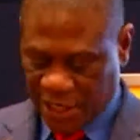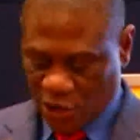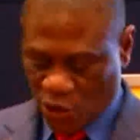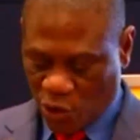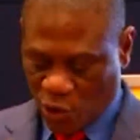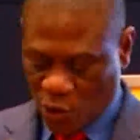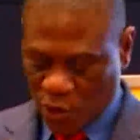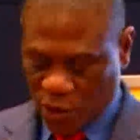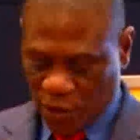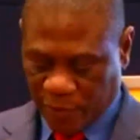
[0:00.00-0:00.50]

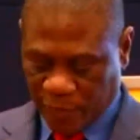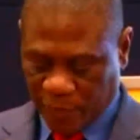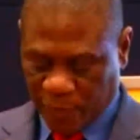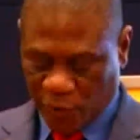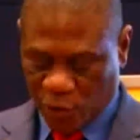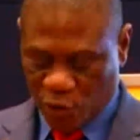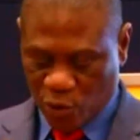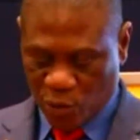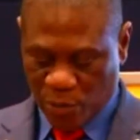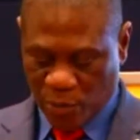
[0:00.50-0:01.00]
total
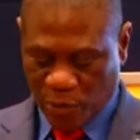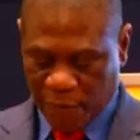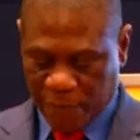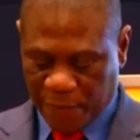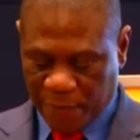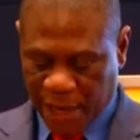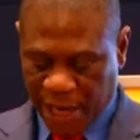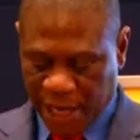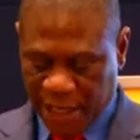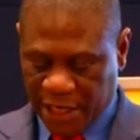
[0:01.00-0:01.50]
volume of
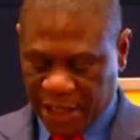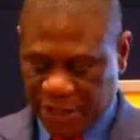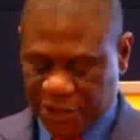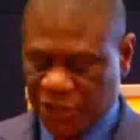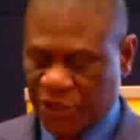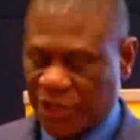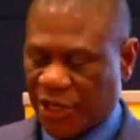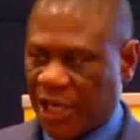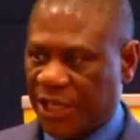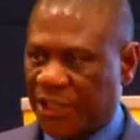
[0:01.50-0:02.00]

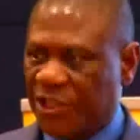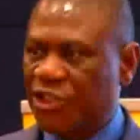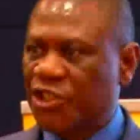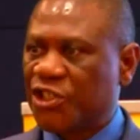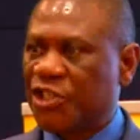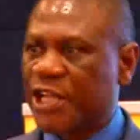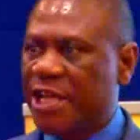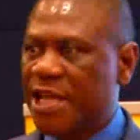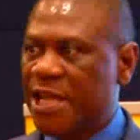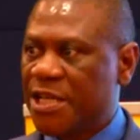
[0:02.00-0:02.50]
bilateral
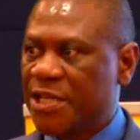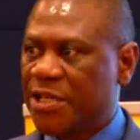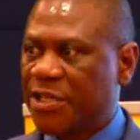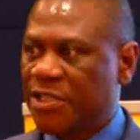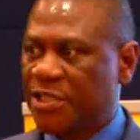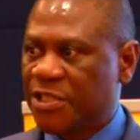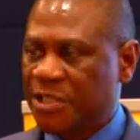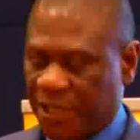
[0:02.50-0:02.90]
trade